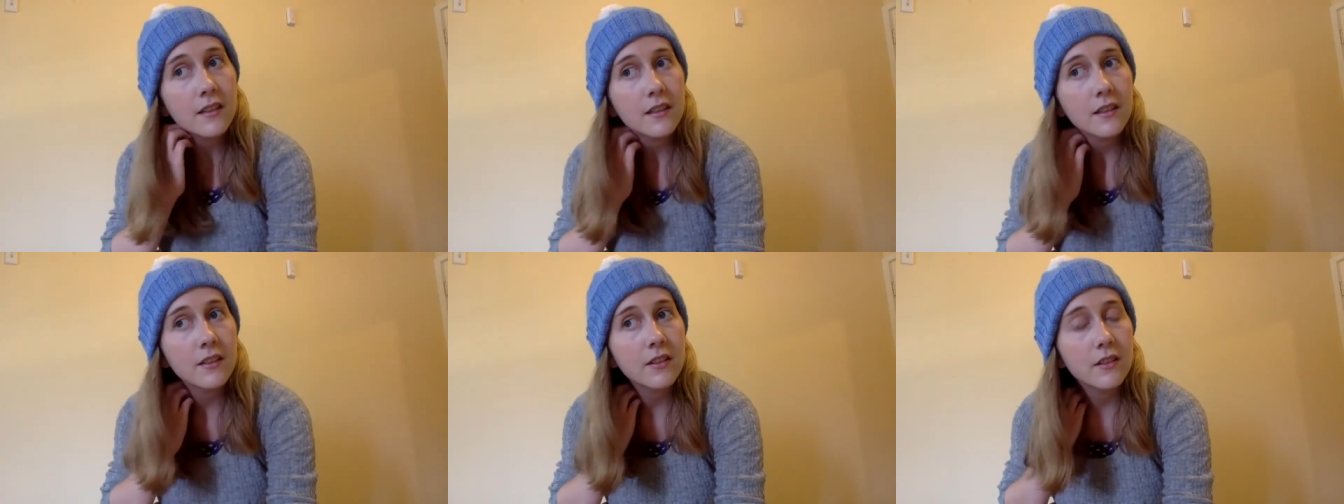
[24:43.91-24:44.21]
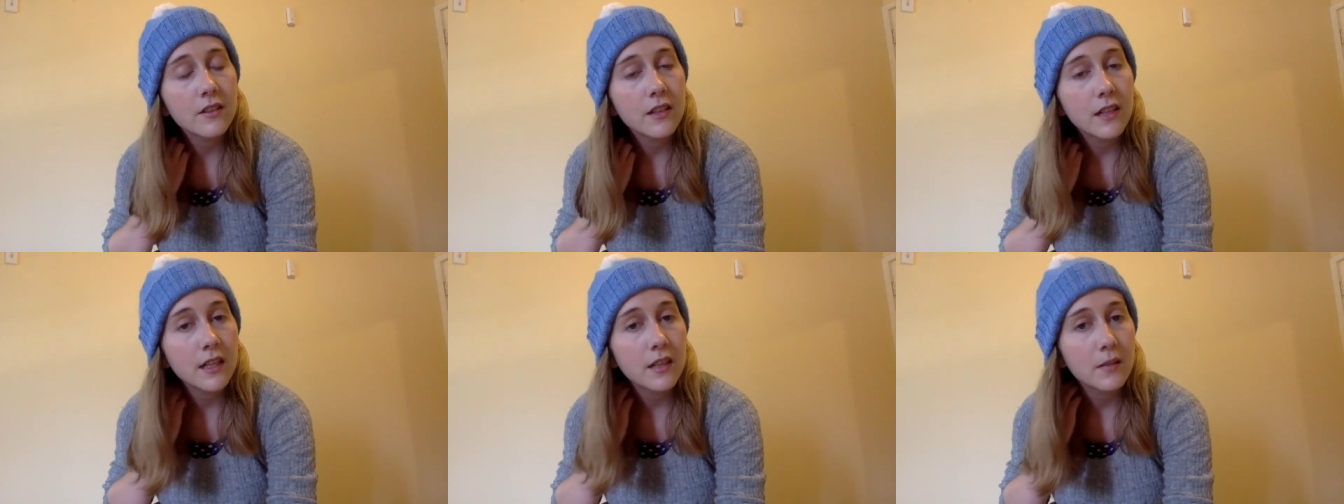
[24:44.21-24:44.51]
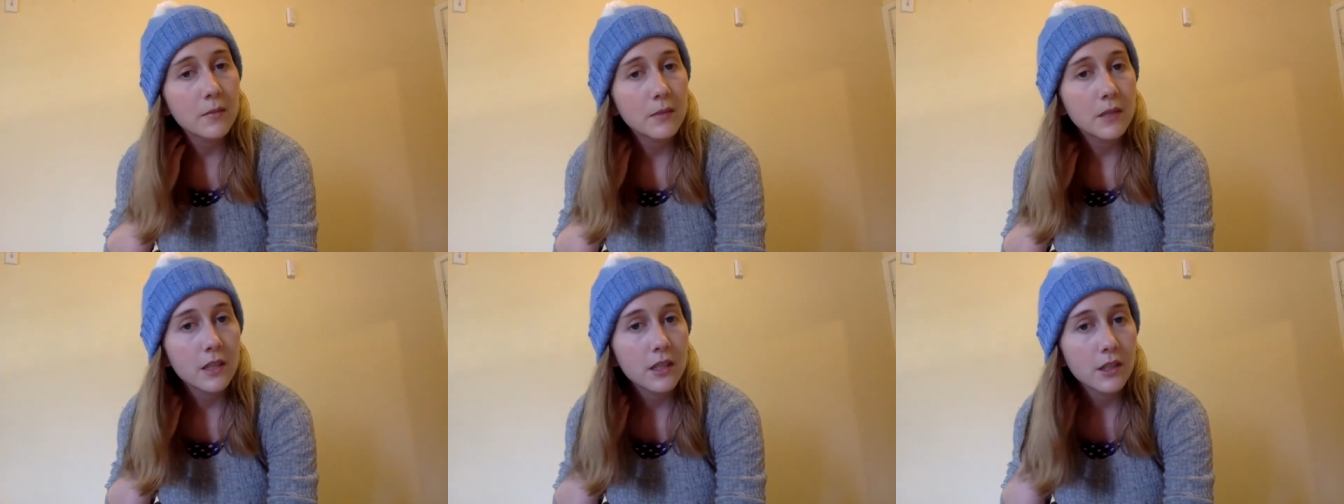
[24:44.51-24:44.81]
I don't know how
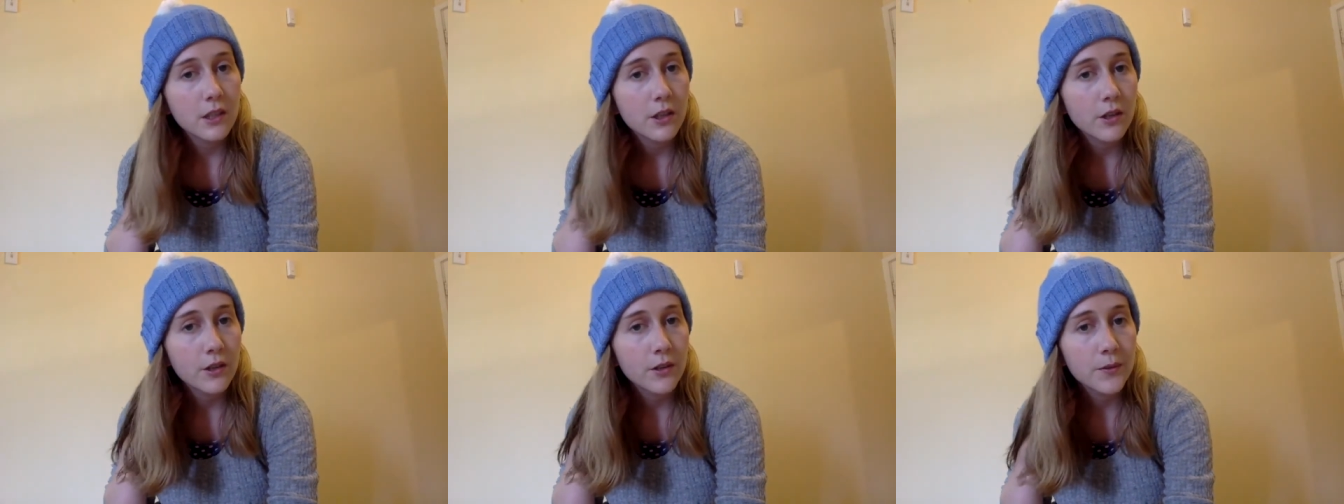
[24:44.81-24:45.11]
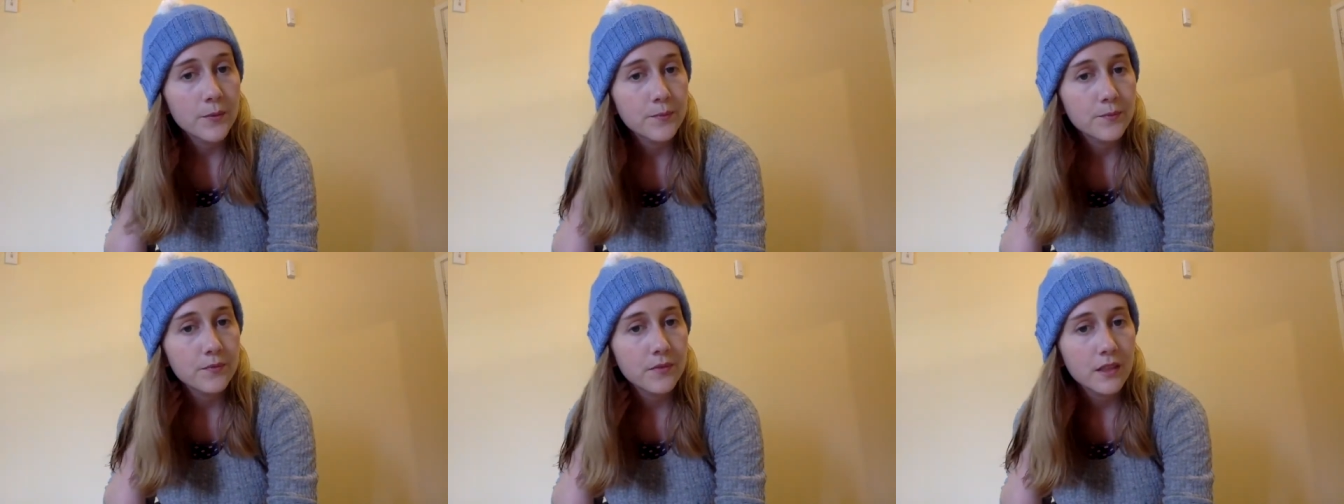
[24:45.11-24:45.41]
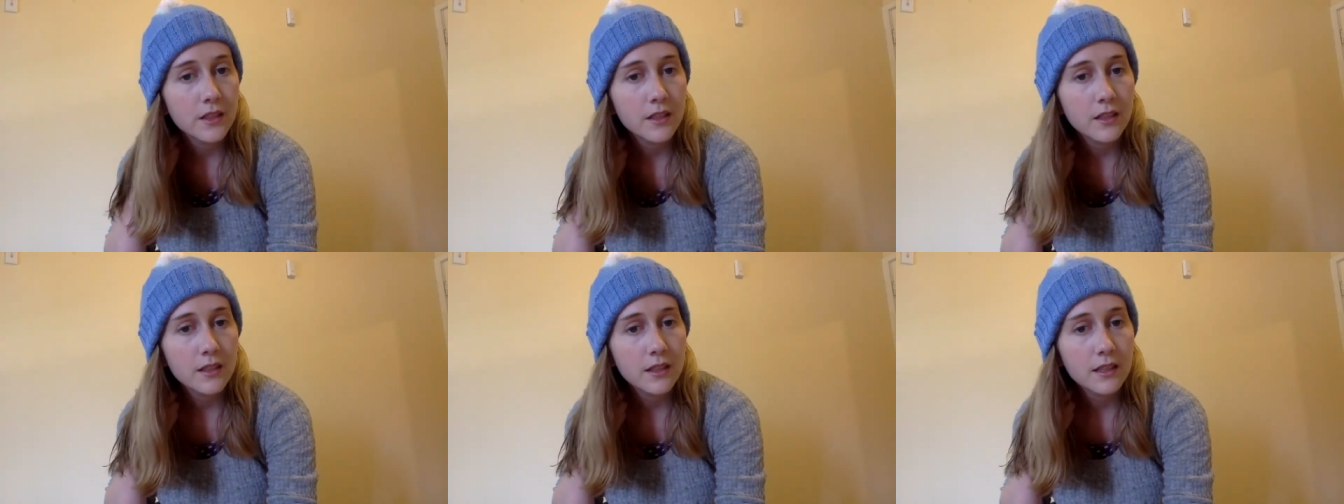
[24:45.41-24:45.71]
I'm gonna go
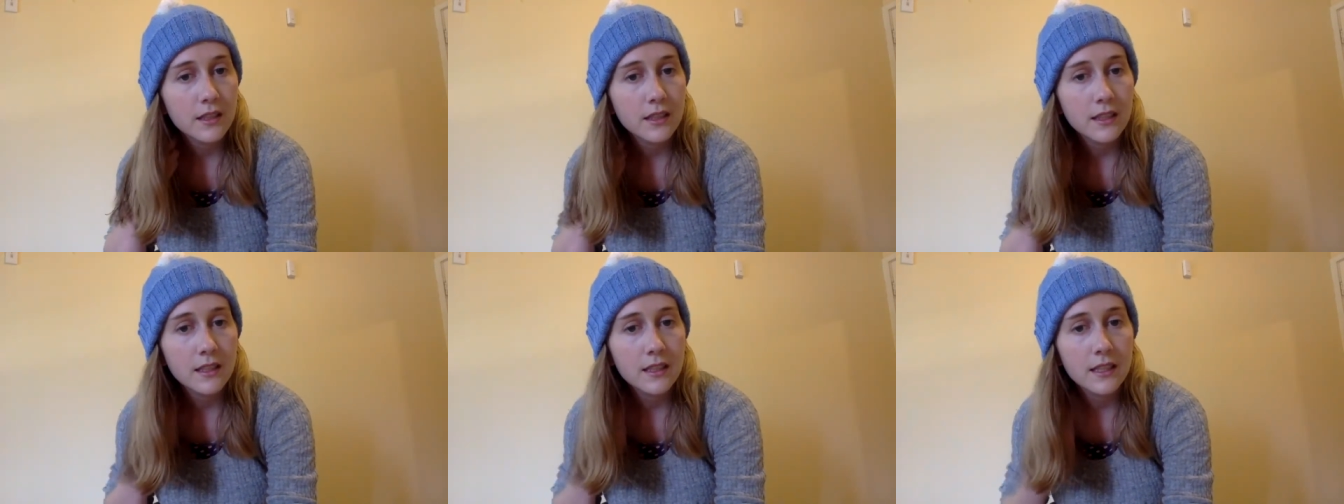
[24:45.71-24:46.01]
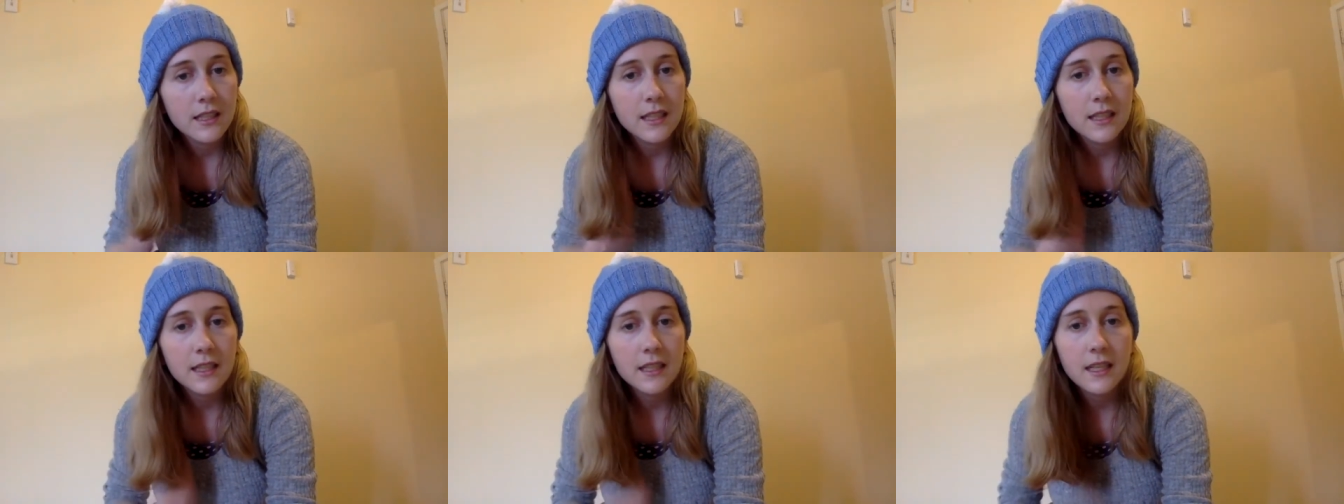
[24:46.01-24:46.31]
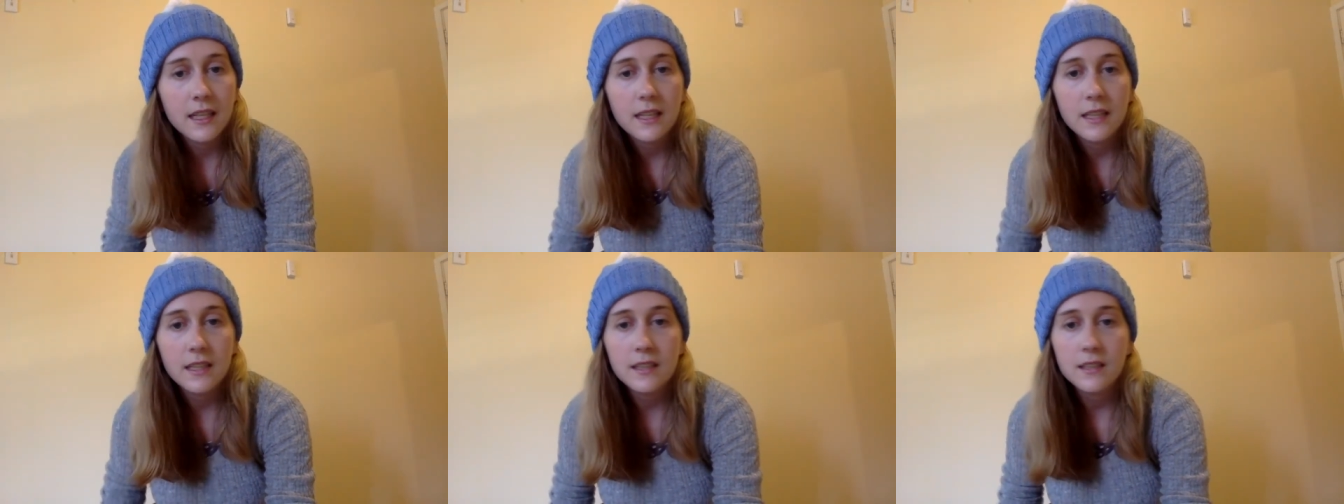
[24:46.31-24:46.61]
in 10
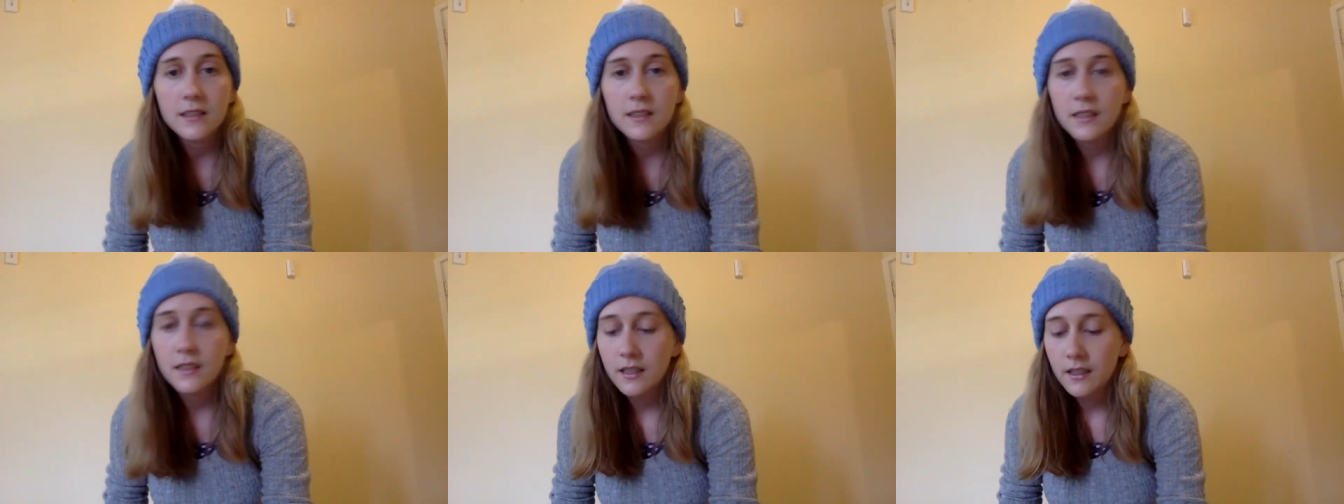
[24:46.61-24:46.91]
days.